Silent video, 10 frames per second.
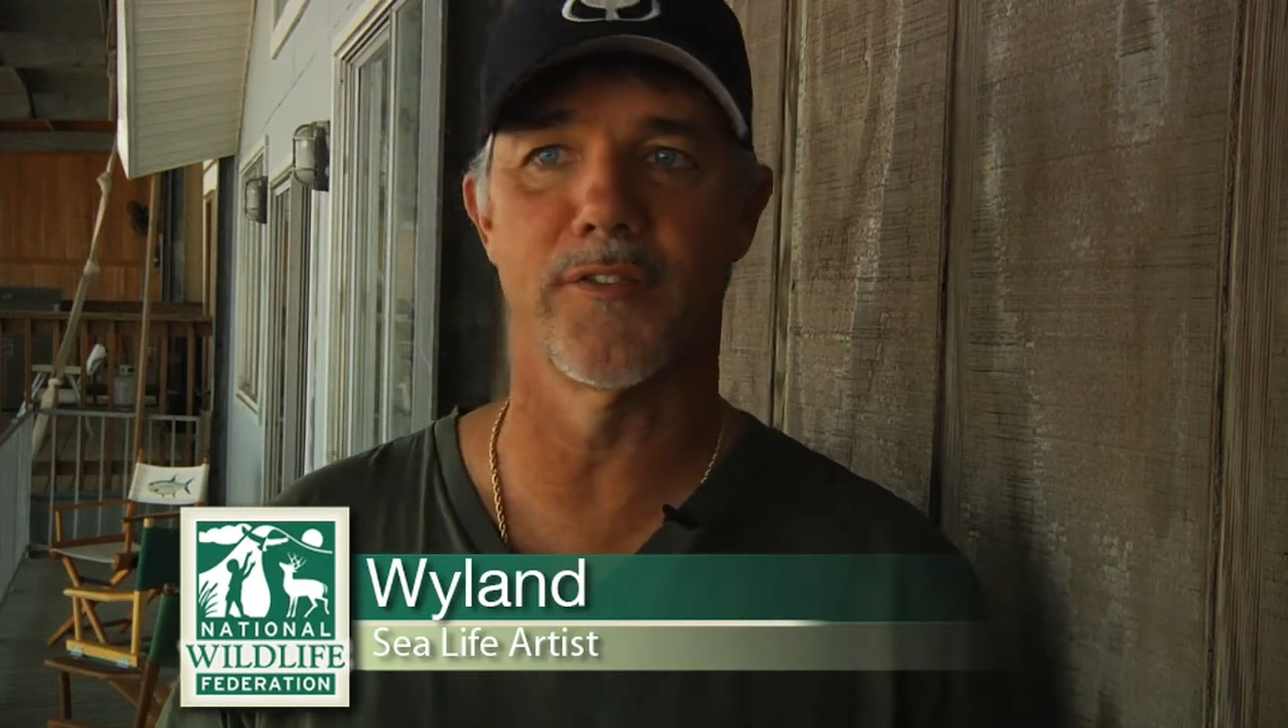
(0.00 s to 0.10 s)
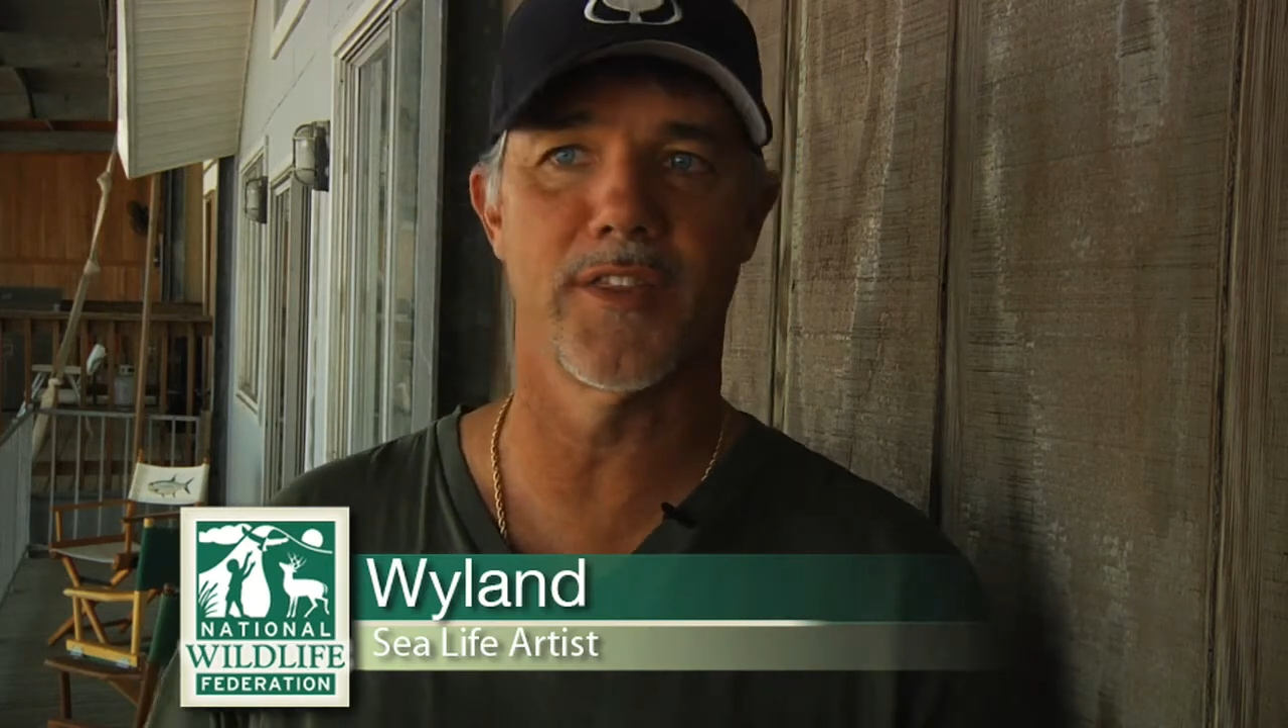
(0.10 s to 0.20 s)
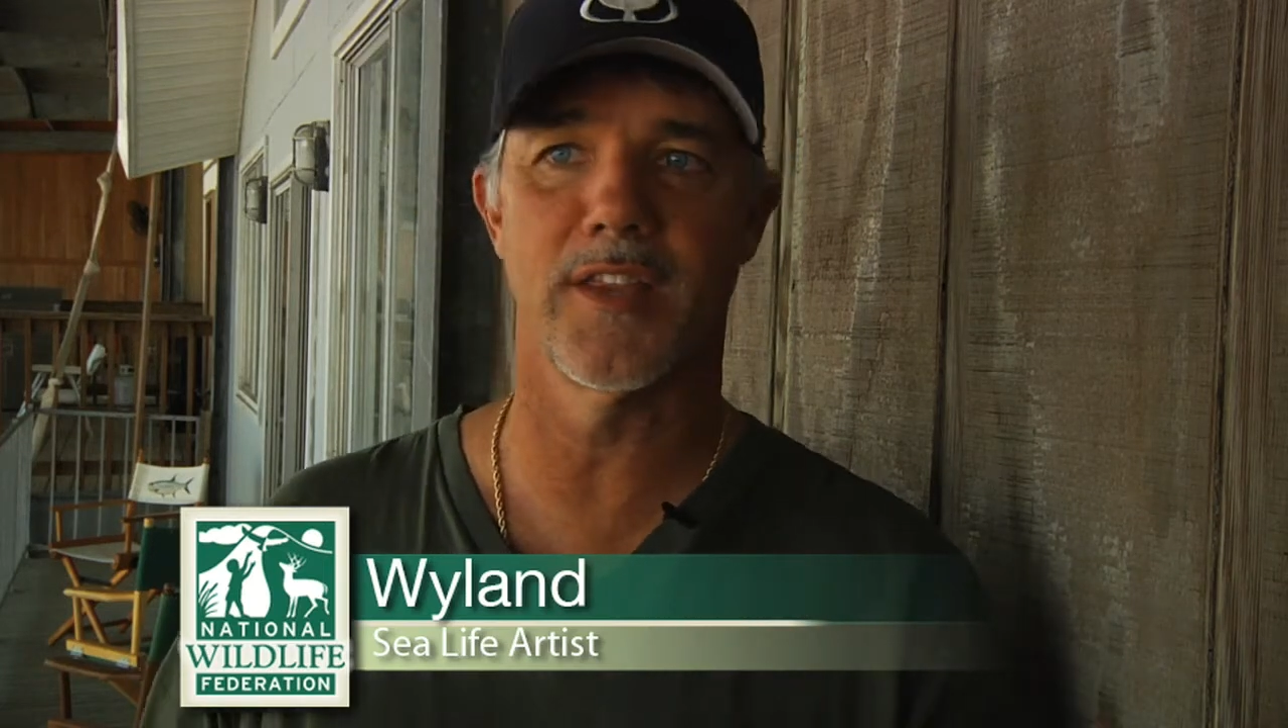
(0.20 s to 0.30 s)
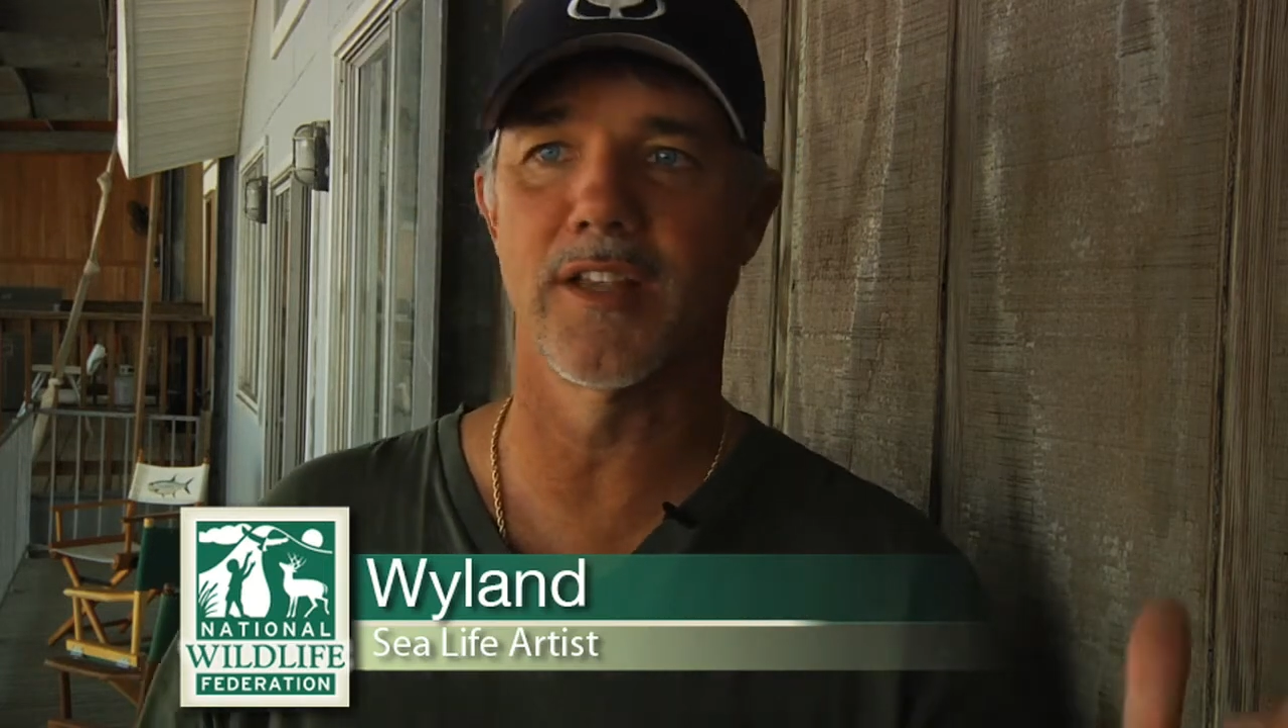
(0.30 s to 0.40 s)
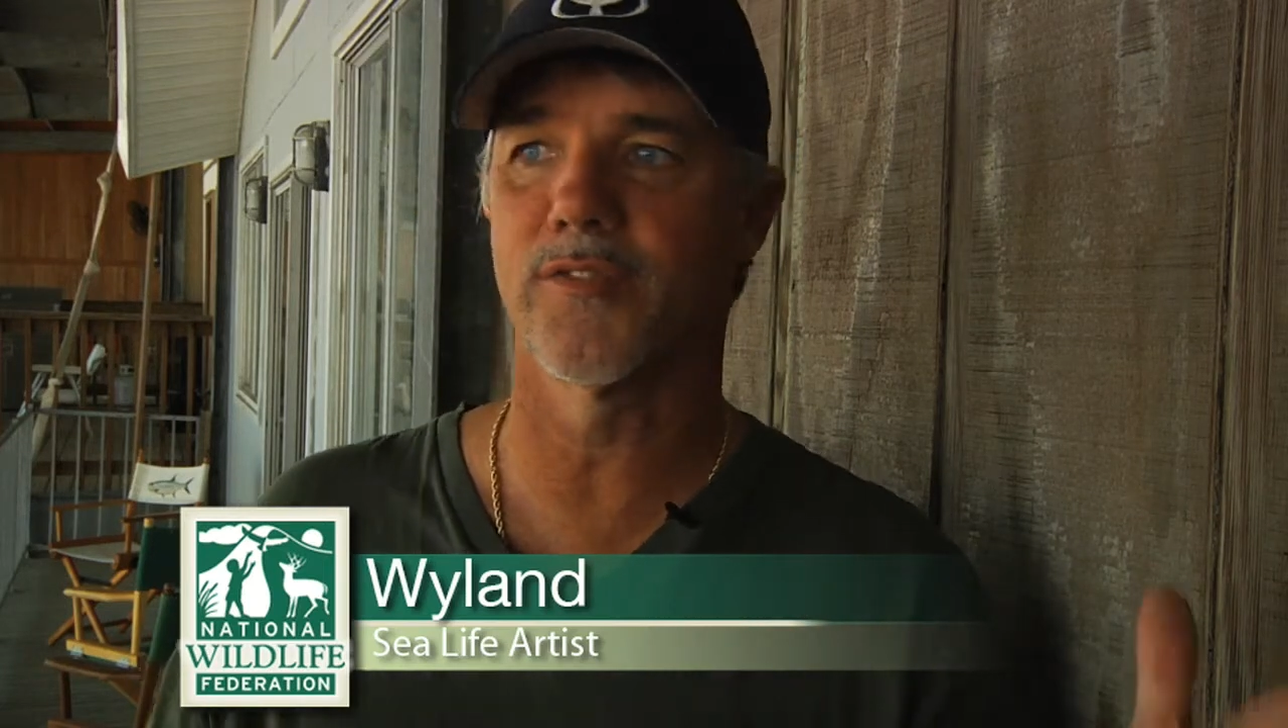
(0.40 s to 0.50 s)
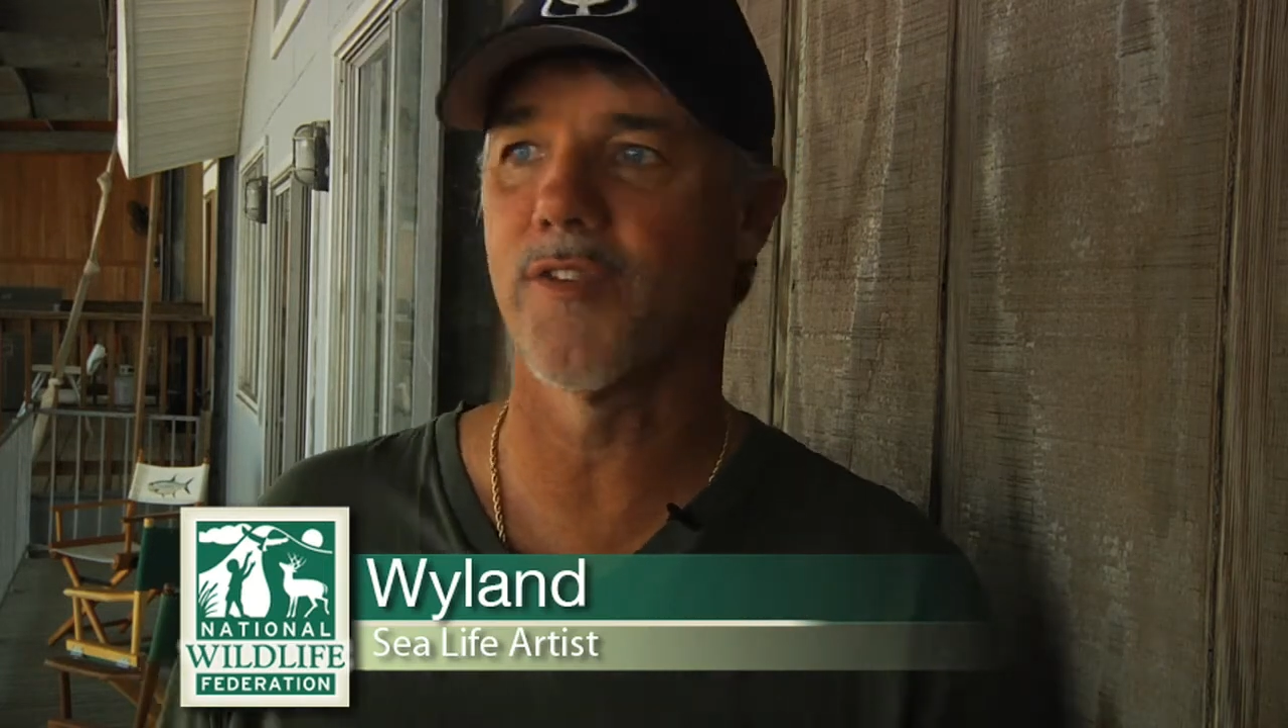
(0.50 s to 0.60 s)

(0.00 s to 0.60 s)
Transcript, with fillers: everything's